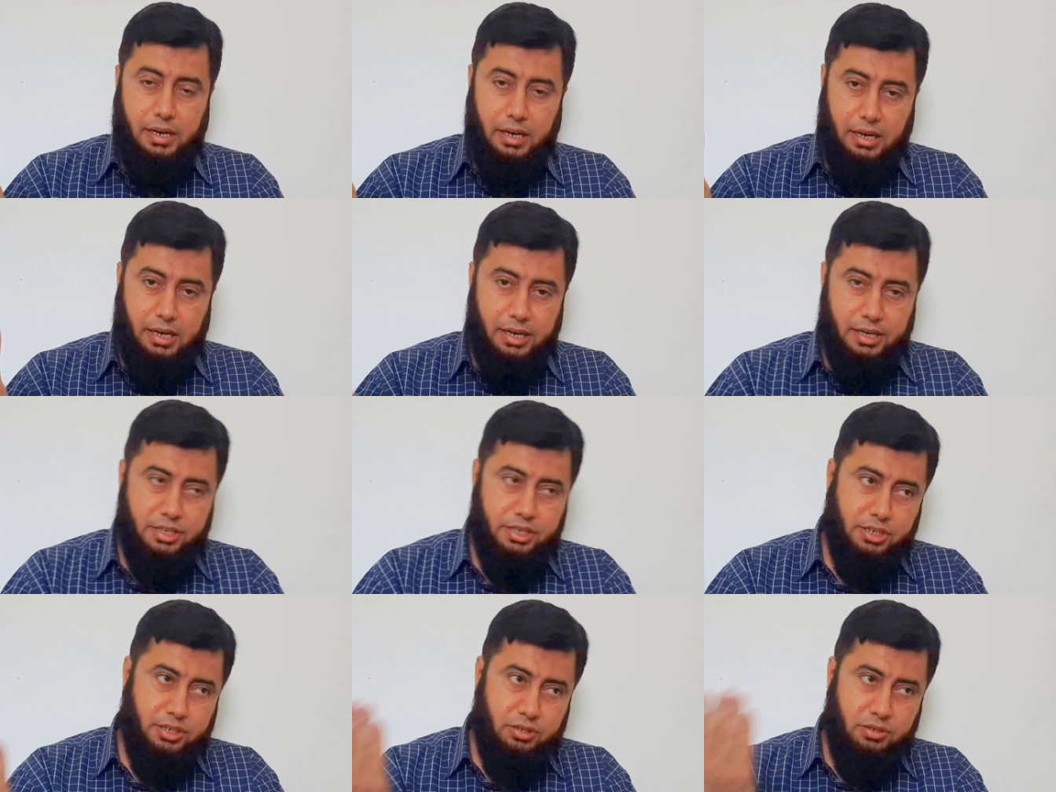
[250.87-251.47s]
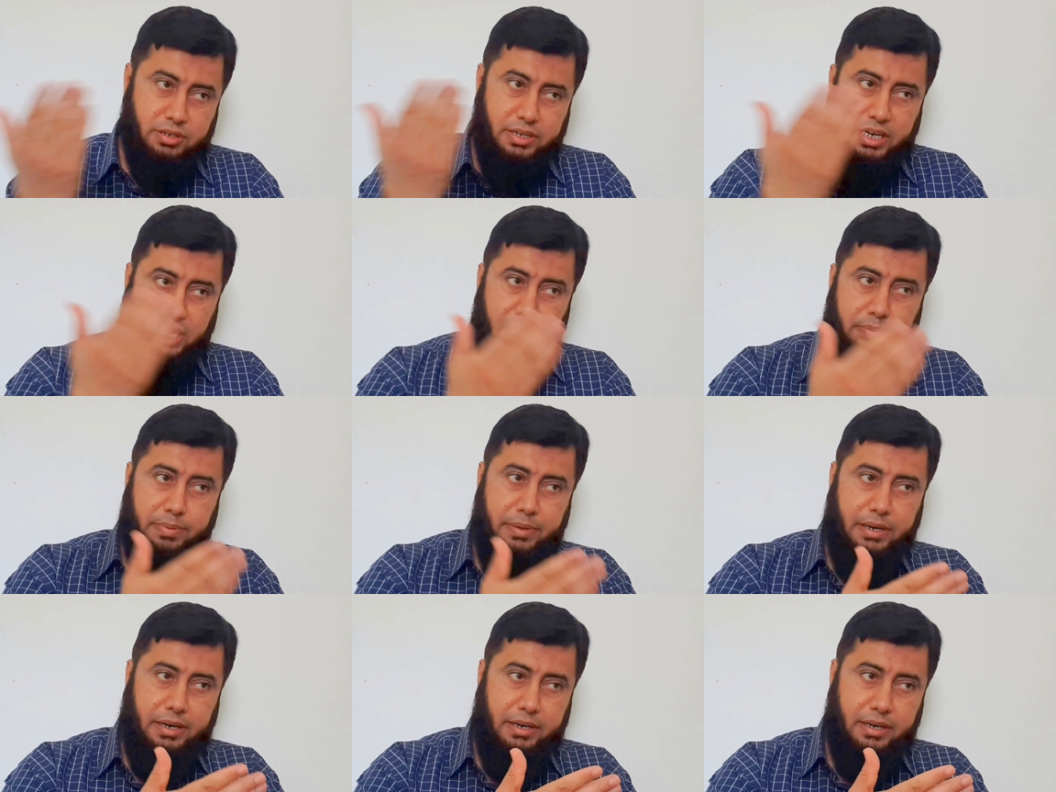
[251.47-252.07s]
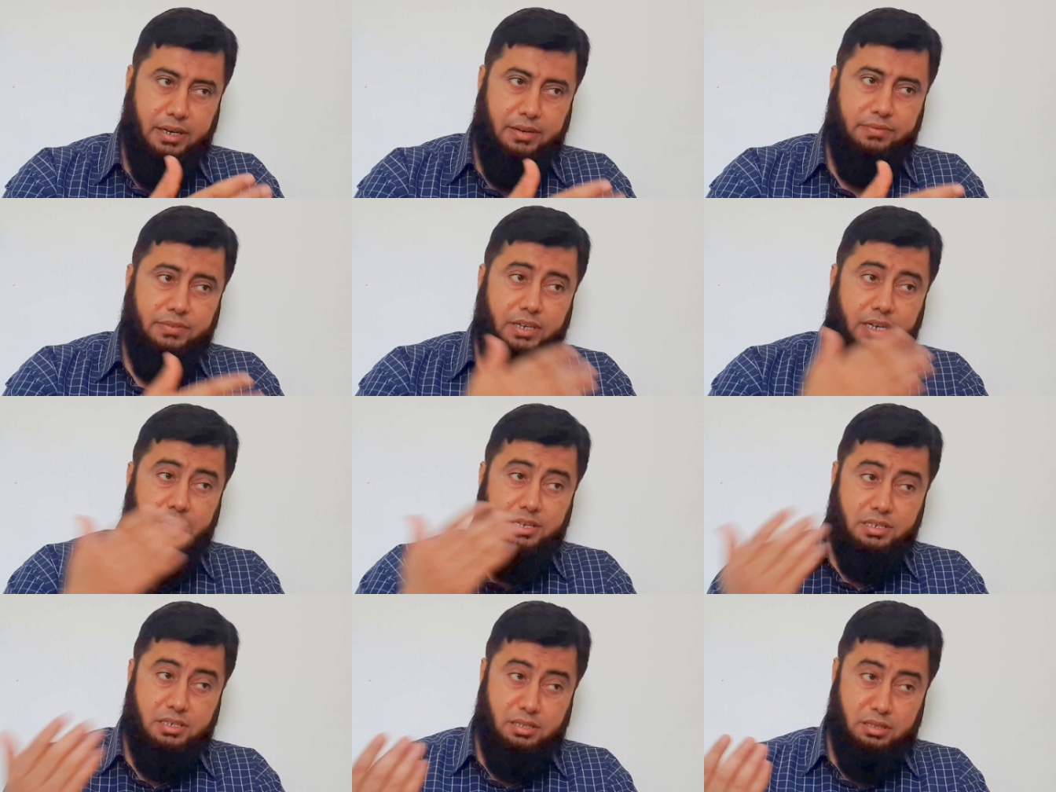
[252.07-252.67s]
related to that paragraph
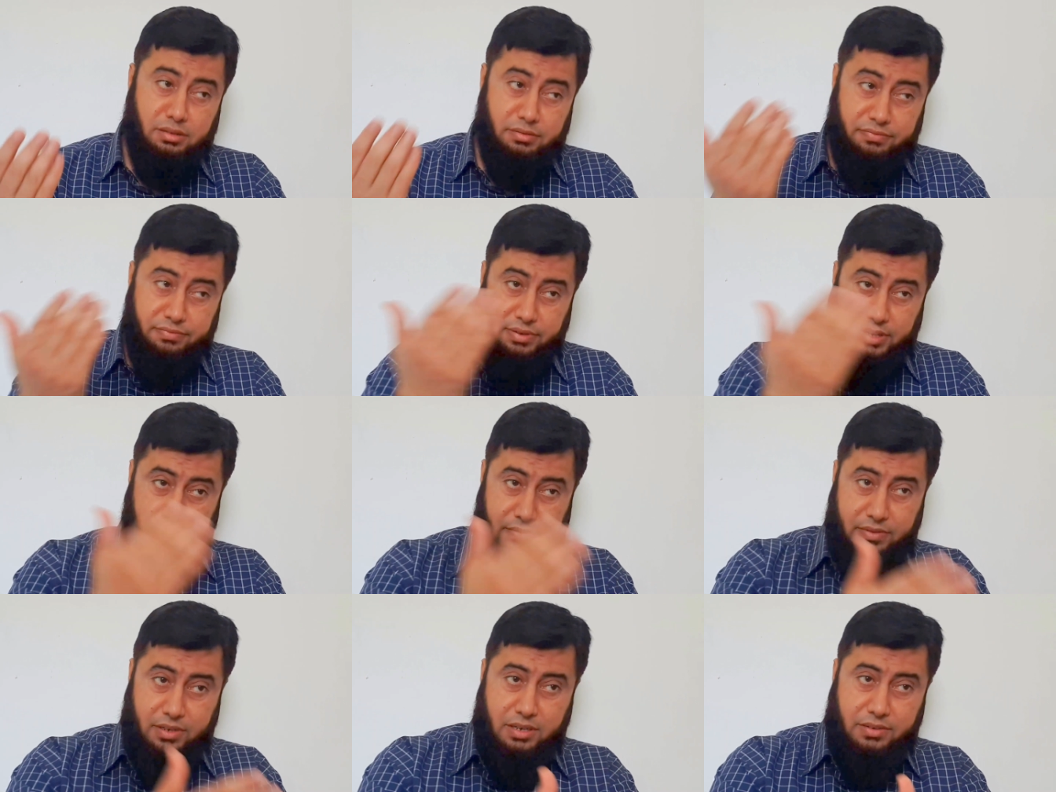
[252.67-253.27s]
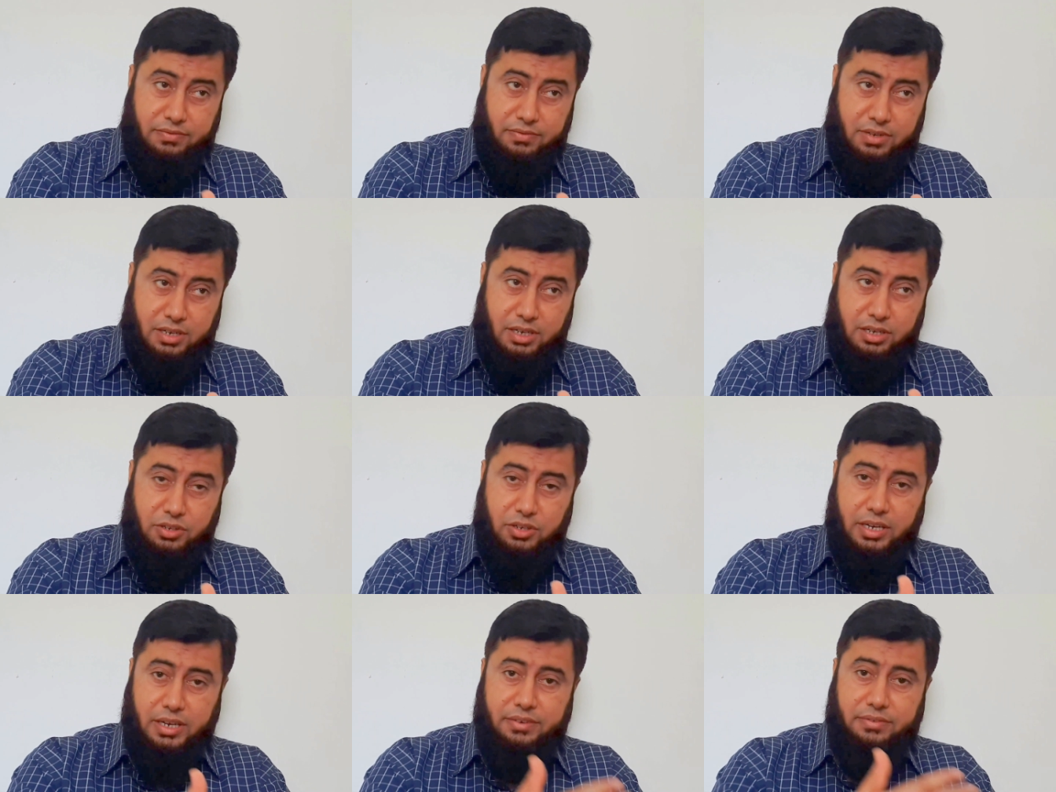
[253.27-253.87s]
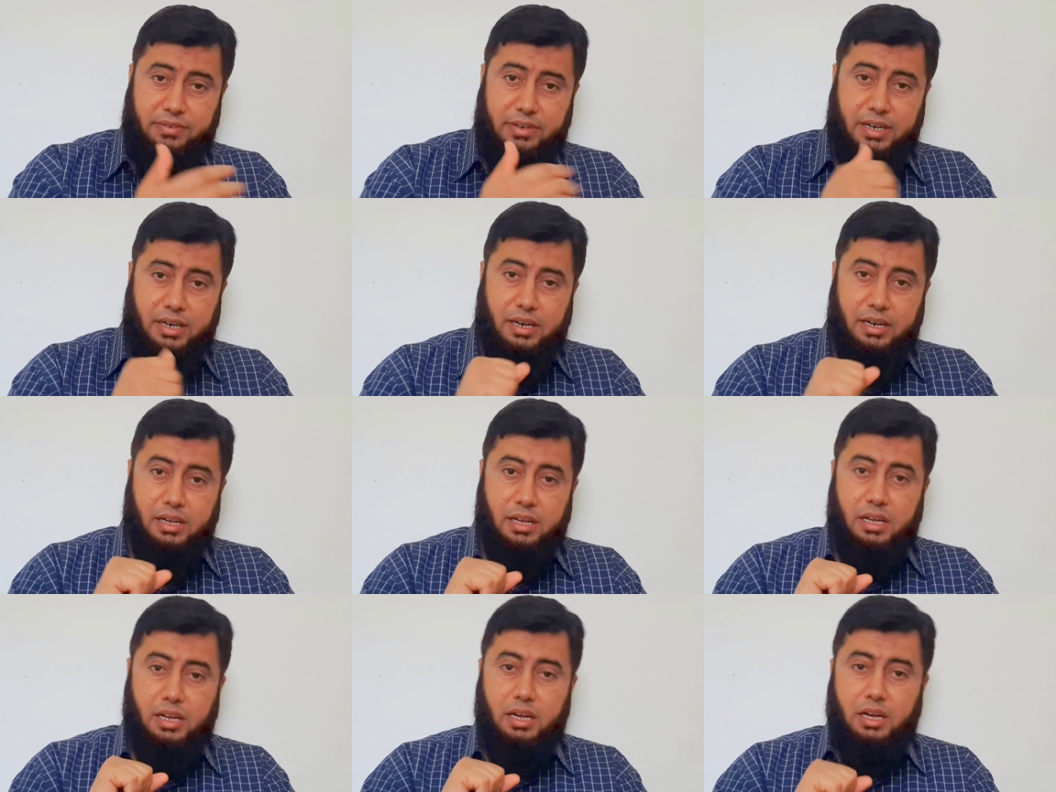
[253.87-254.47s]
that is in the favor of what you have
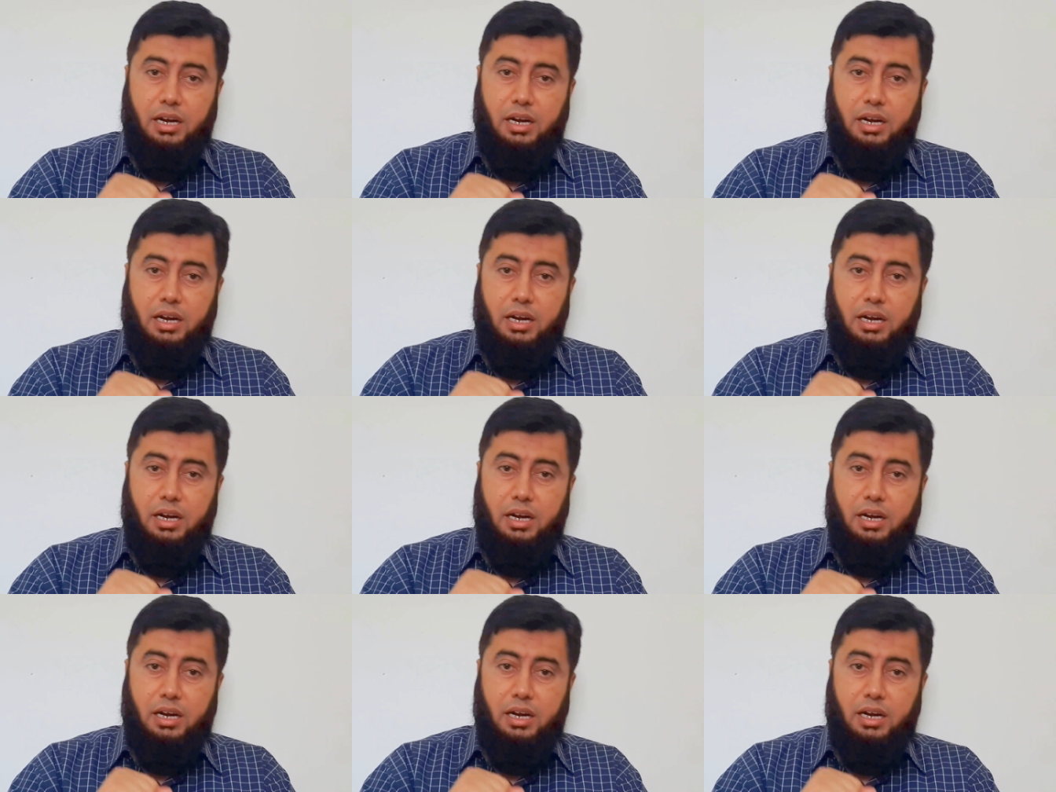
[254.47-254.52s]
read